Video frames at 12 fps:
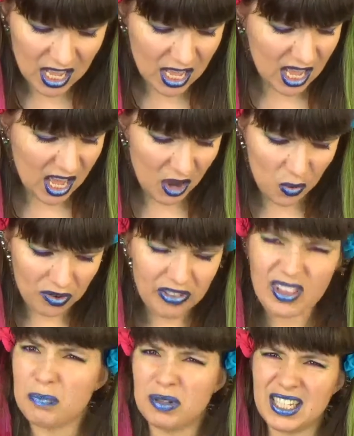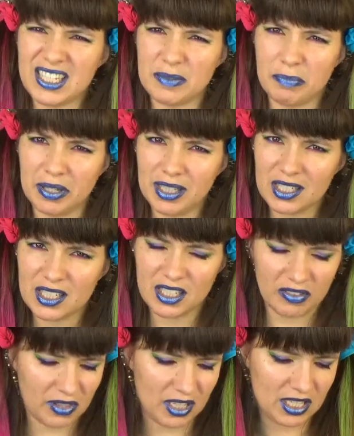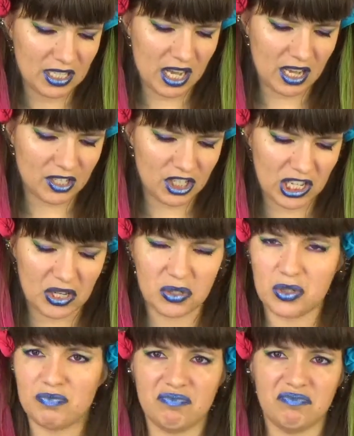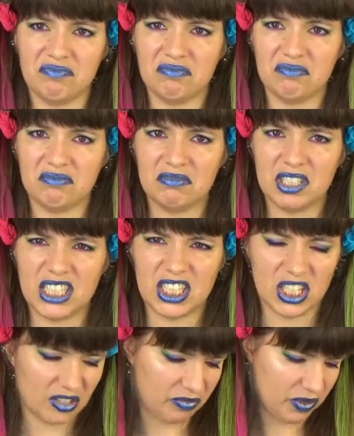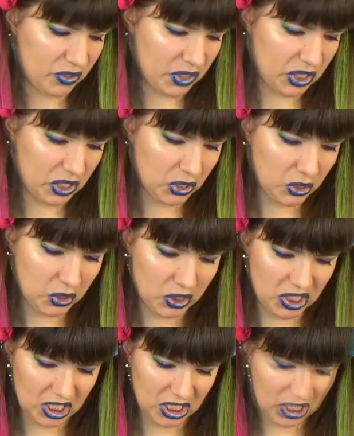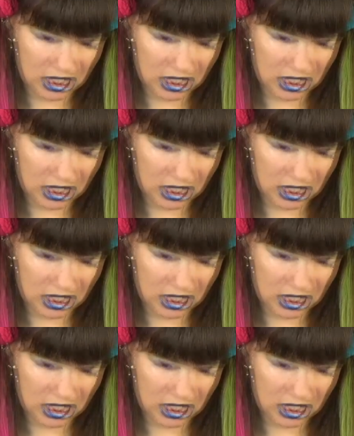However, the blendability of these eyeshadows is not very good.